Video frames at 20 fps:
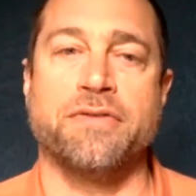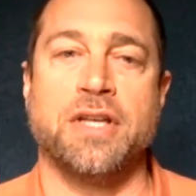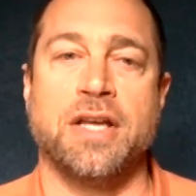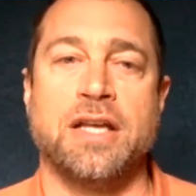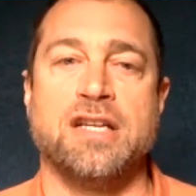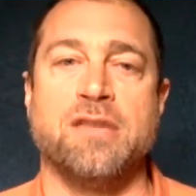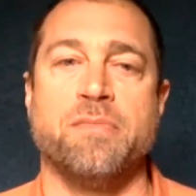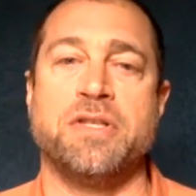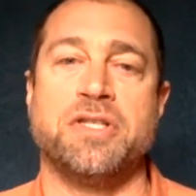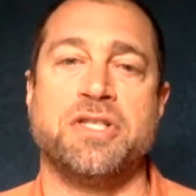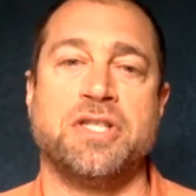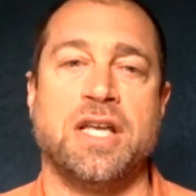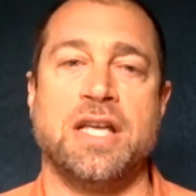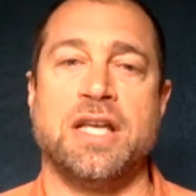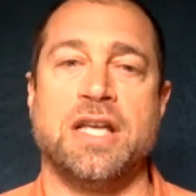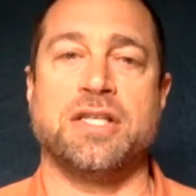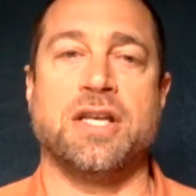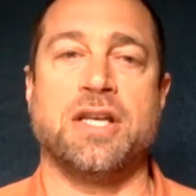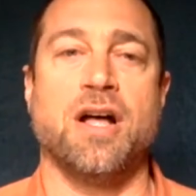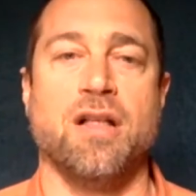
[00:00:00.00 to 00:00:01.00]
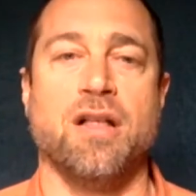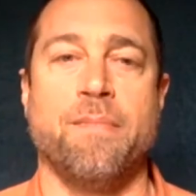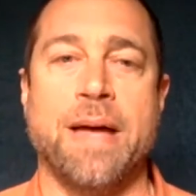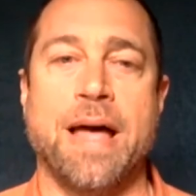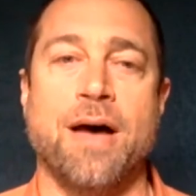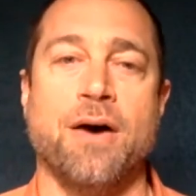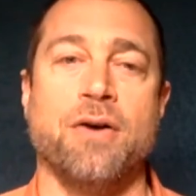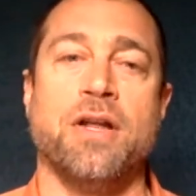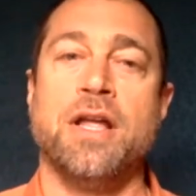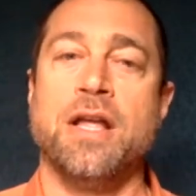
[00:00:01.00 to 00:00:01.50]
Intimacy is all
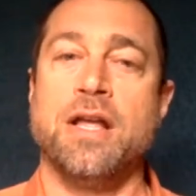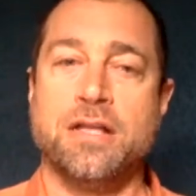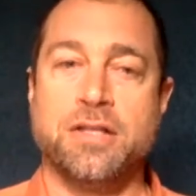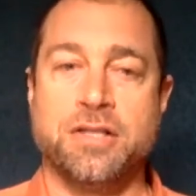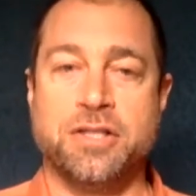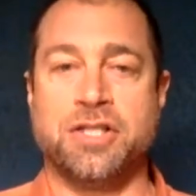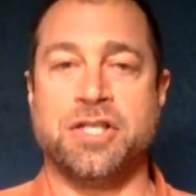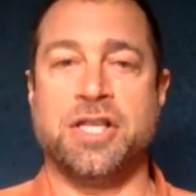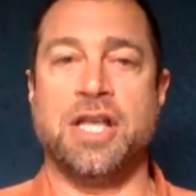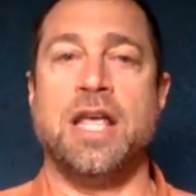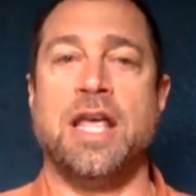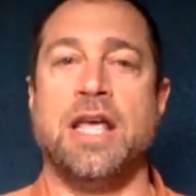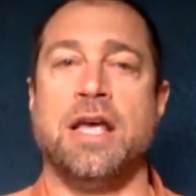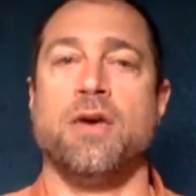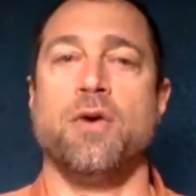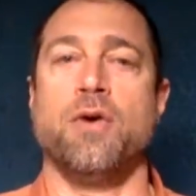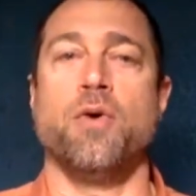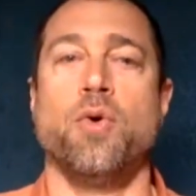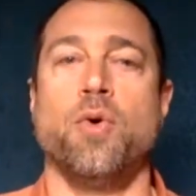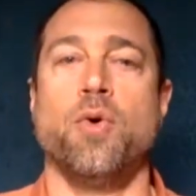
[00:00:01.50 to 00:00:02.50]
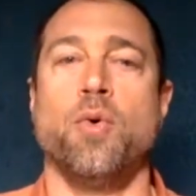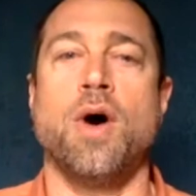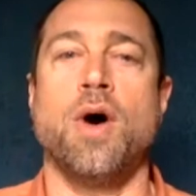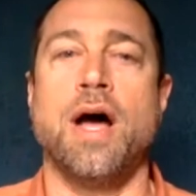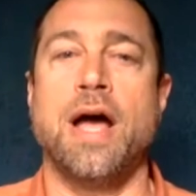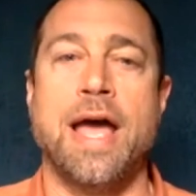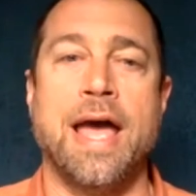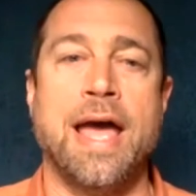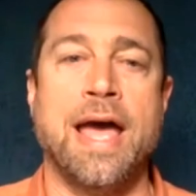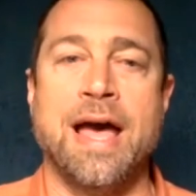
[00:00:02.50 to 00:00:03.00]
about seeing who
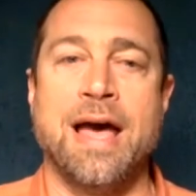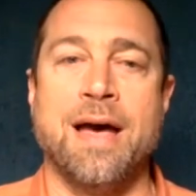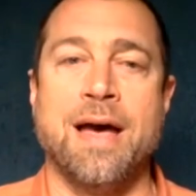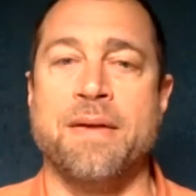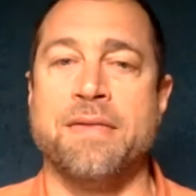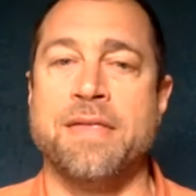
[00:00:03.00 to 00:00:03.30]
I am,